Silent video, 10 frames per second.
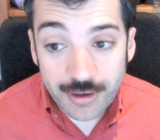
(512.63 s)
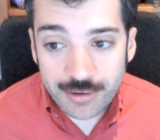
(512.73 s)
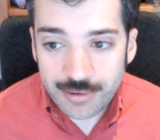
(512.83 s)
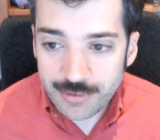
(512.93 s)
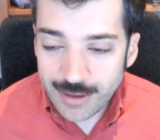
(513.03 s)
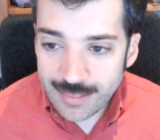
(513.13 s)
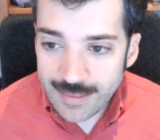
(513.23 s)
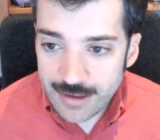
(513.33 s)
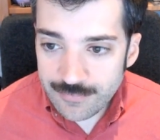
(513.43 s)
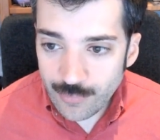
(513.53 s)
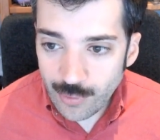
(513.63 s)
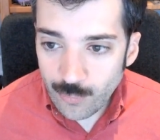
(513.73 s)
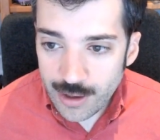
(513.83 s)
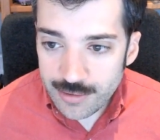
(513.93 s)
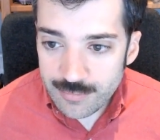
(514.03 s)
clever clue in that
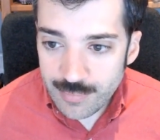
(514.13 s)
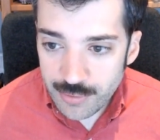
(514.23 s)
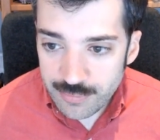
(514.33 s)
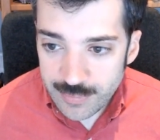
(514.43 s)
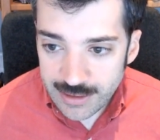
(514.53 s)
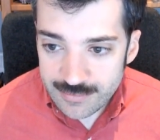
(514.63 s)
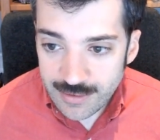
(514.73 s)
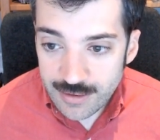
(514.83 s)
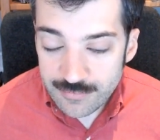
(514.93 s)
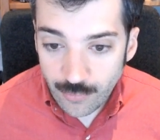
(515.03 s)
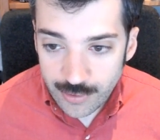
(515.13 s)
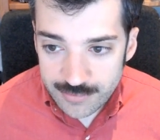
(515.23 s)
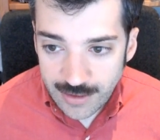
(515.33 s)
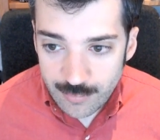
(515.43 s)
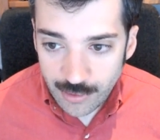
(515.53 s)
for one both means for
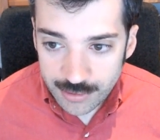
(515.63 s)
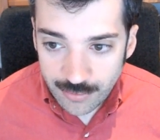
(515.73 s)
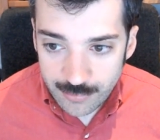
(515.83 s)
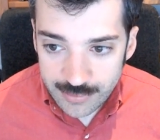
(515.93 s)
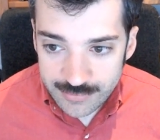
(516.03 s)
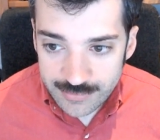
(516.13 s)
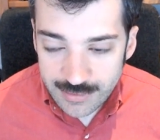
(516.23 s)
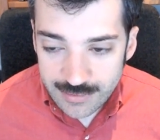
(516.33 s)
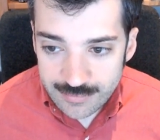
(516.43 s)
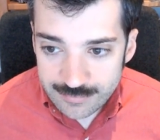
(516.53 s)
example. In other words,